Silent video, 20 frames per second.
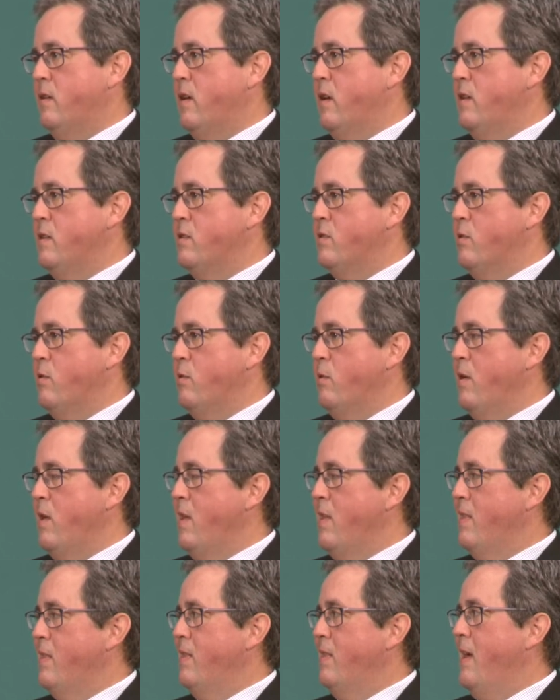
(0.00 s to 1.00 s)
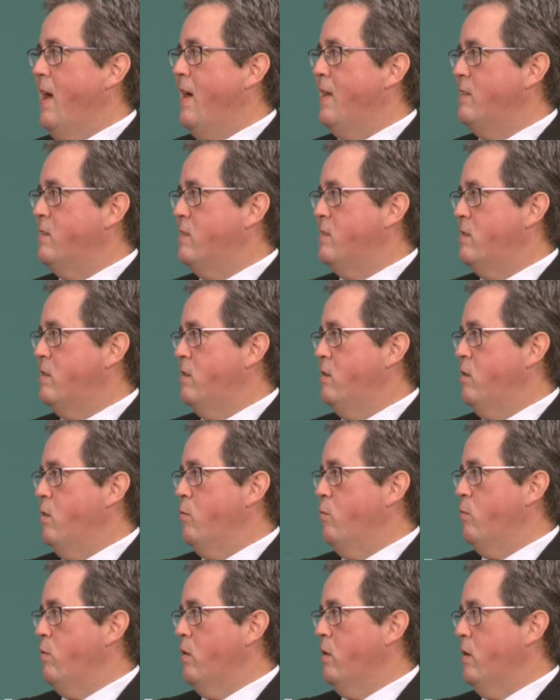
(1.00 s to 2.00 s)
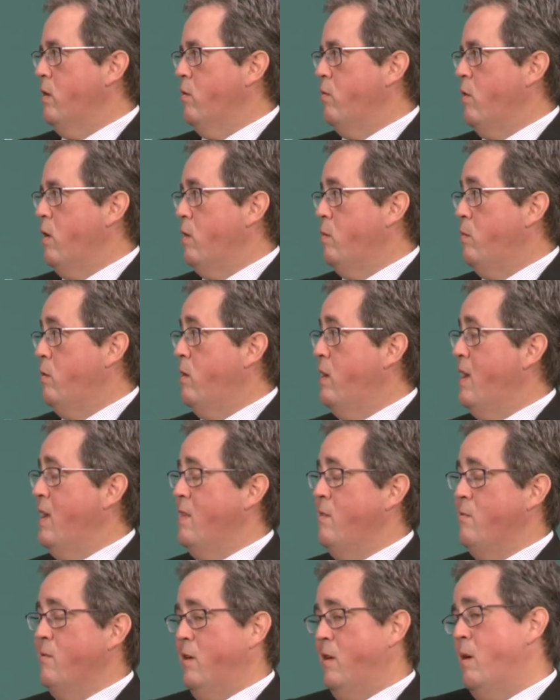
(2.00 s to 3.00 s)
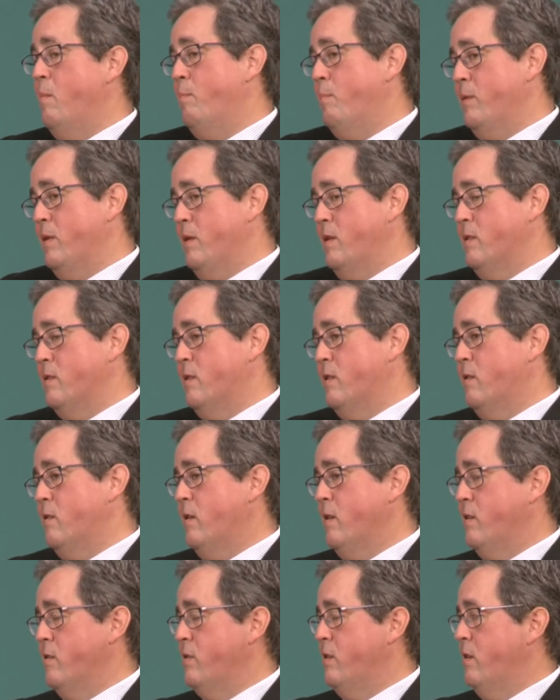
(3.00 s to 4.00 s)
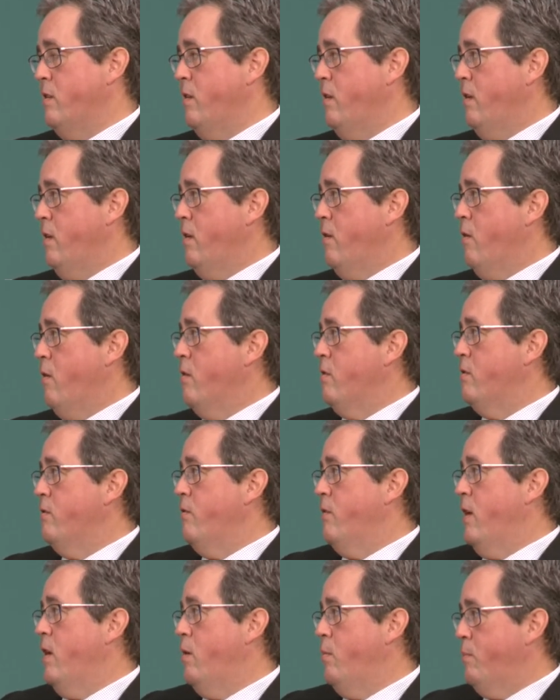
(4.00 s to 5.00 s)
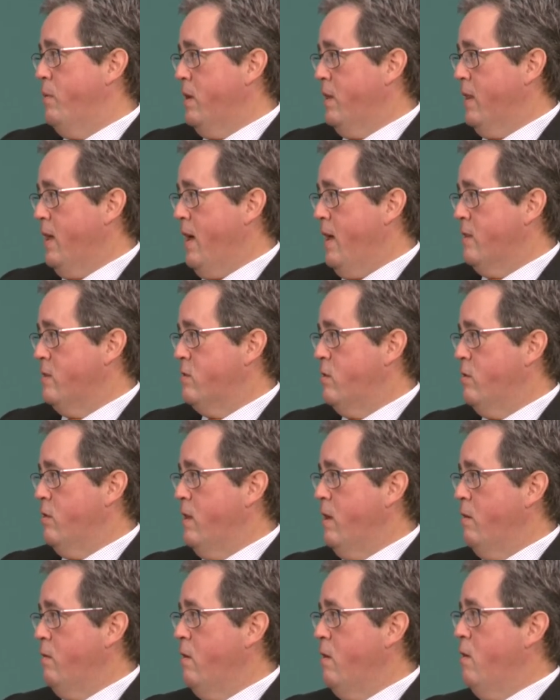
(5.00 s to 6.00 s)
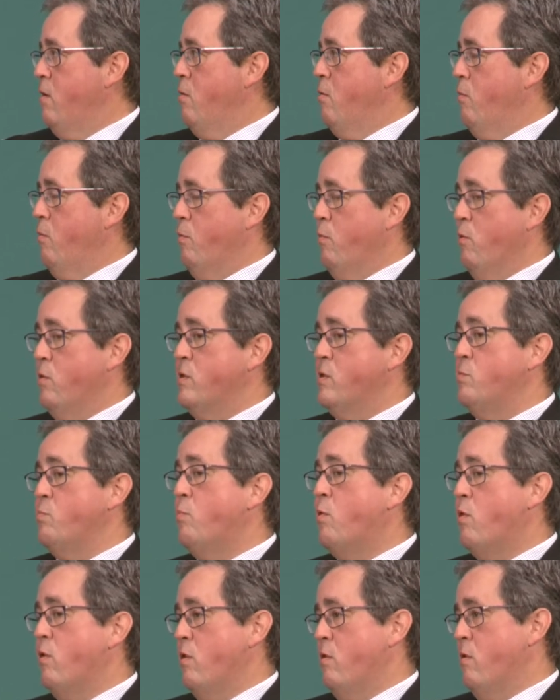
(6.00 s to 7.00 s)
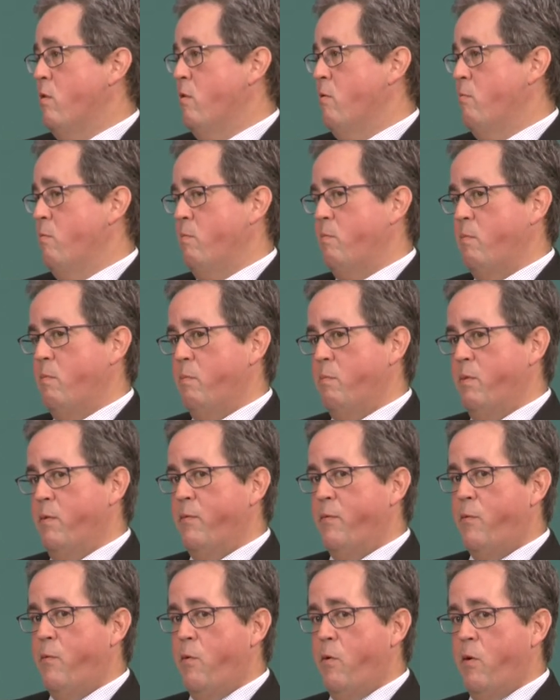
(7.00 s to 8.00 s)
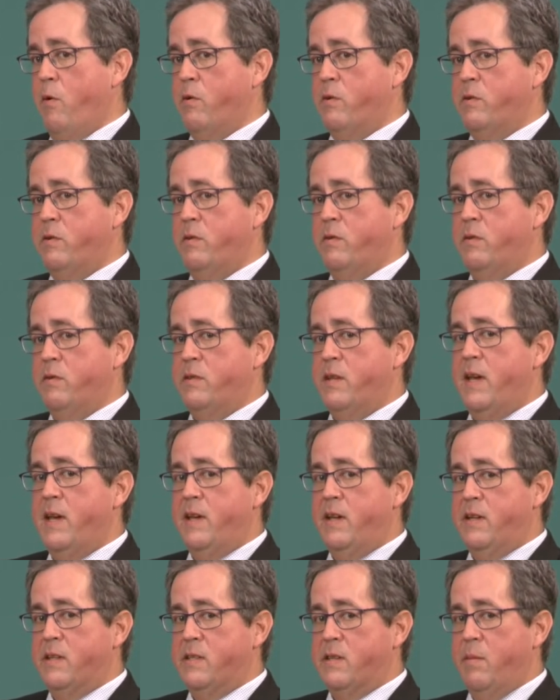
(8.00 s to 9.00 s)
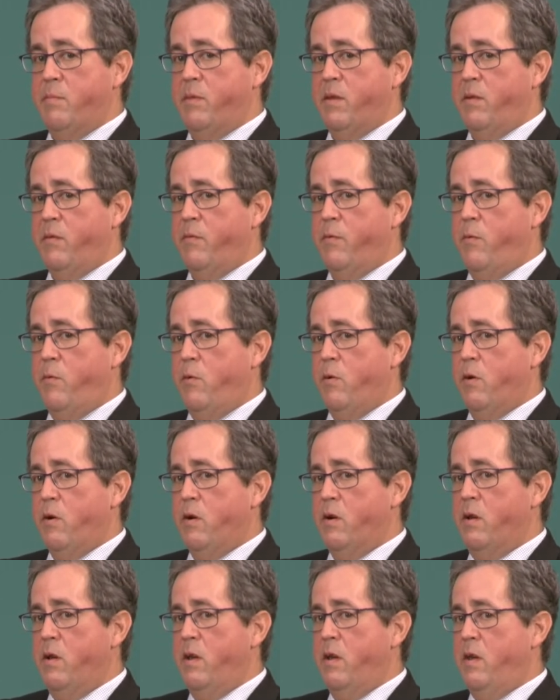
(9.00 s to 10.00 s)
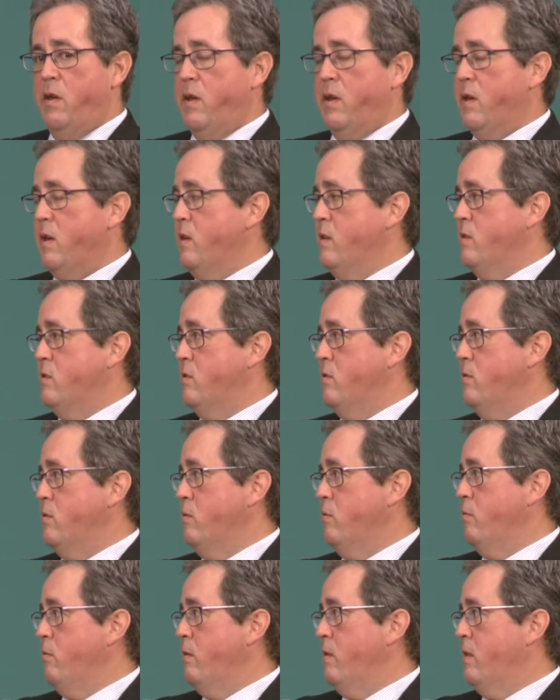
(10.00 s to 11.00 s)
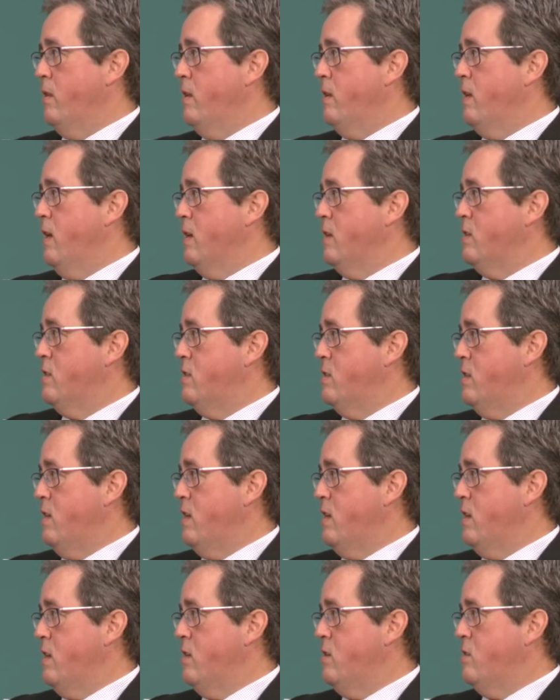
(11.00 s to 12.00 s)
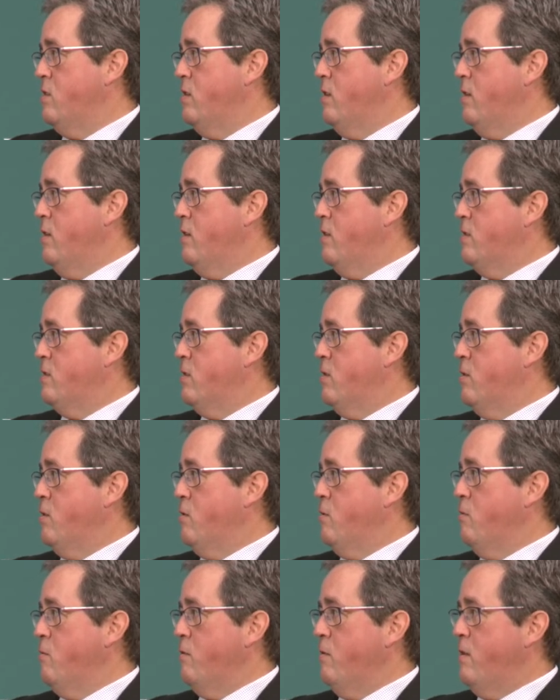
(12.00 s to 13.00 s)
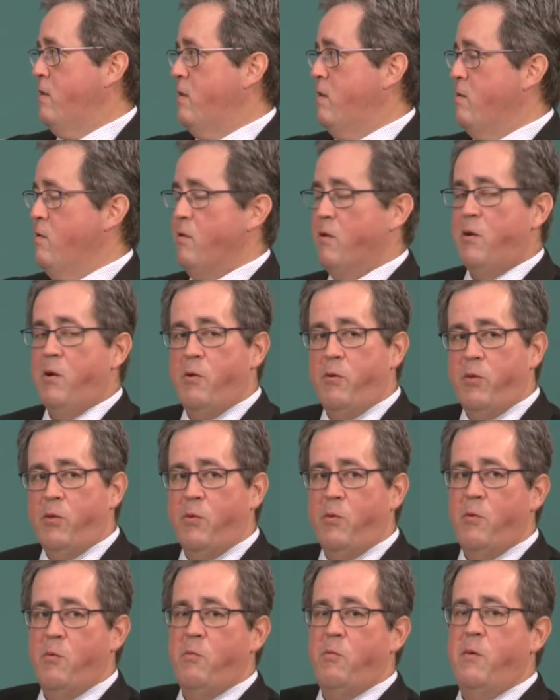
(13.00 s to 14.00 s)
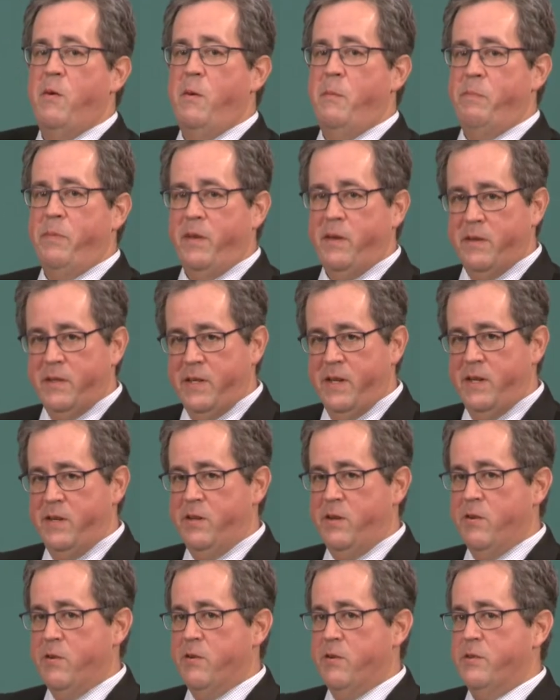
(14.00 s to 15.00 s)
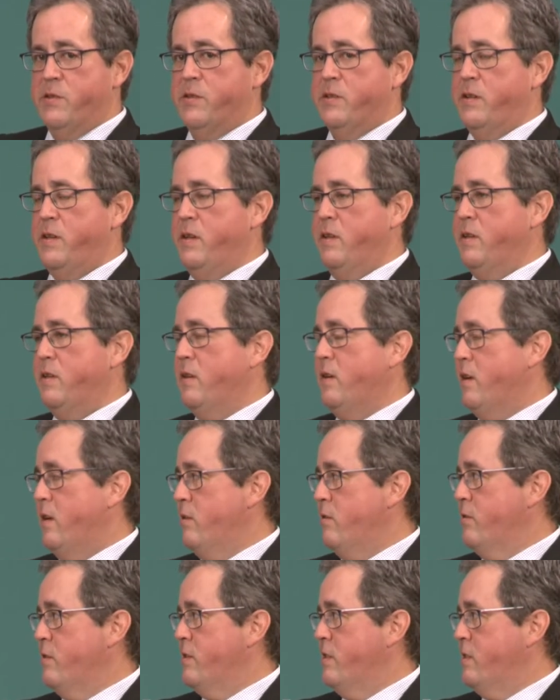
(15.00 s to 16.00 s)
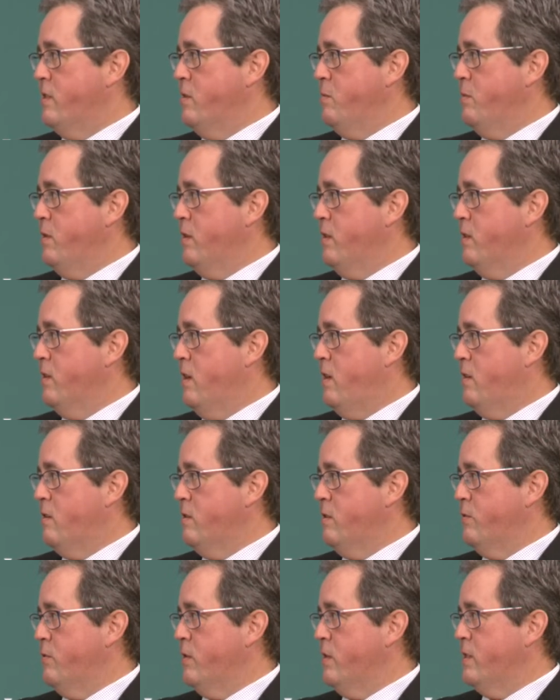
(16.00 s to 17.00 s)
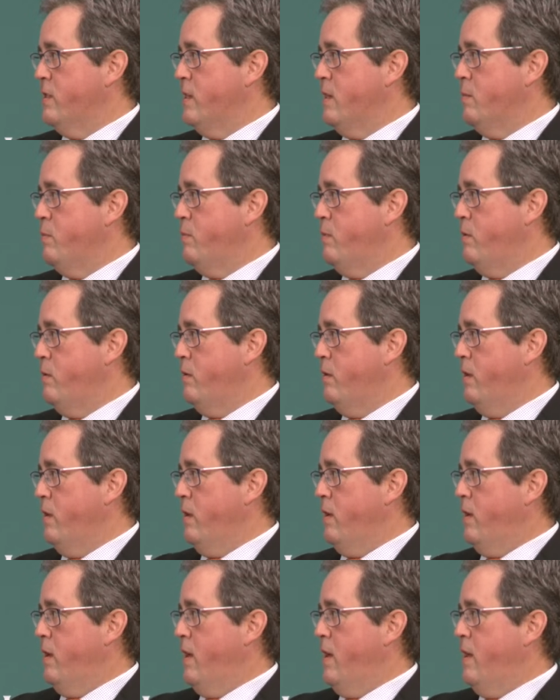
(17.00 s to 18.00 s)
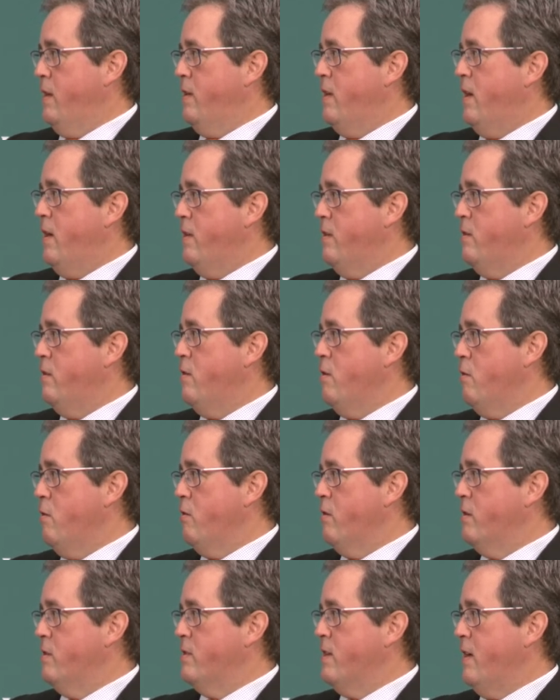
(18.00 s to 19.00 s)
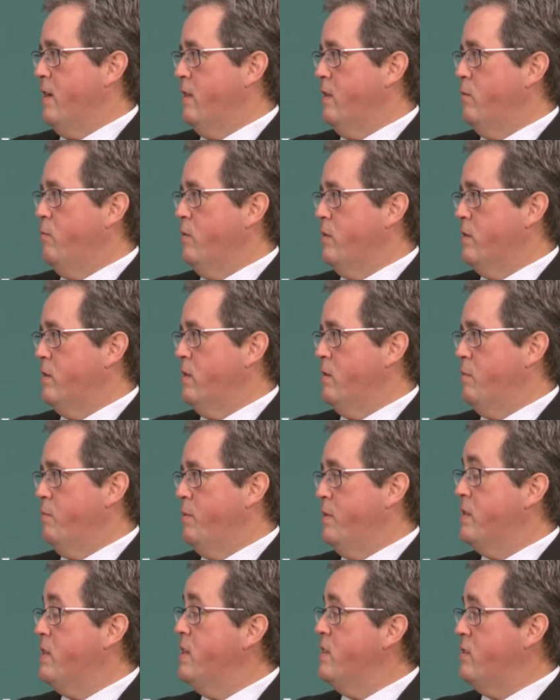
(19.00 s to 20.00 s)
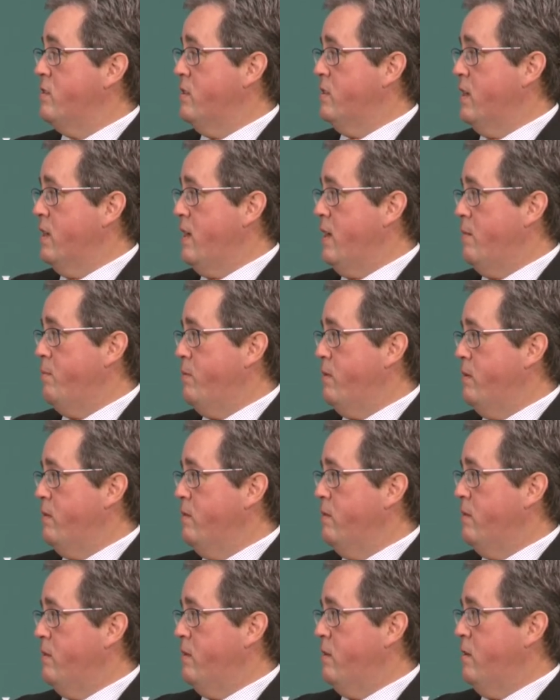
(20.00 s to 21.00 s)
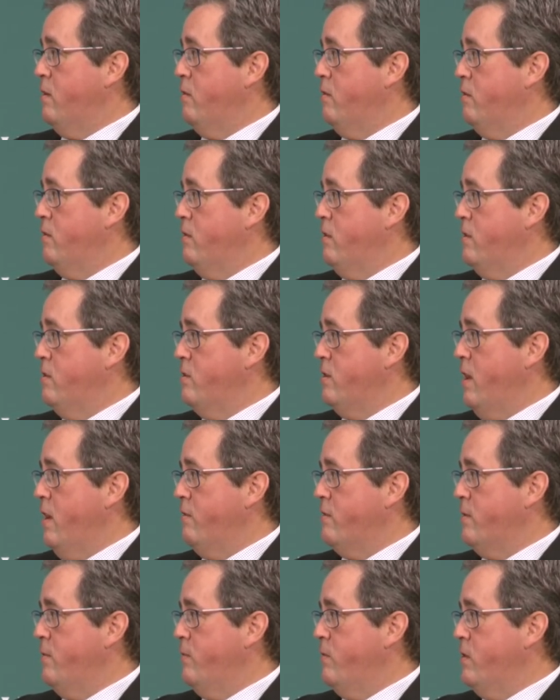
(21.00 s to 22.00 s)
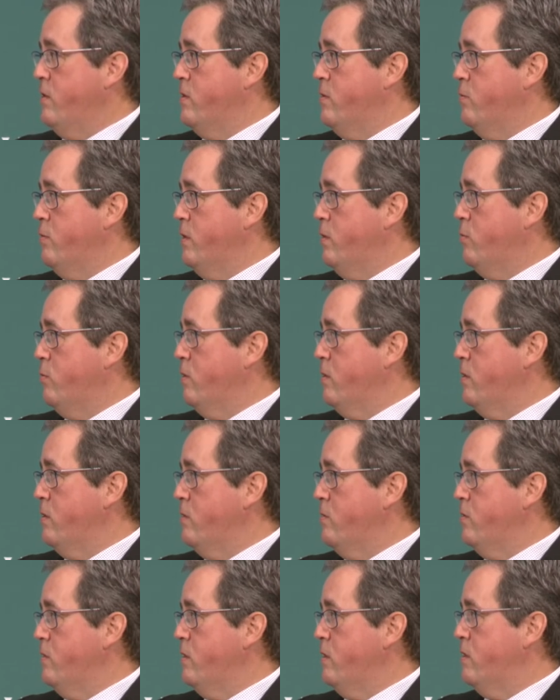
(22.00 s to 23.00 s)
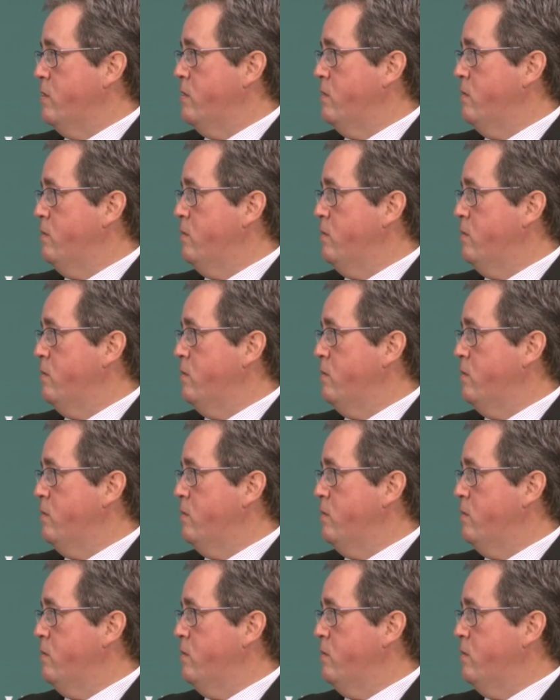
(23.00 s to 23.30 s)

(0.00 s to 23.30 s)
And so that's, you know, really incredible. And there are companies that are actually are developing that so that we're smarter before taking something forward into the next stage. So you don't go through 10 years and $160 million, for example, and not know exactly what's gonna potentially happen, you know, that you have some vision of what the orchestra is.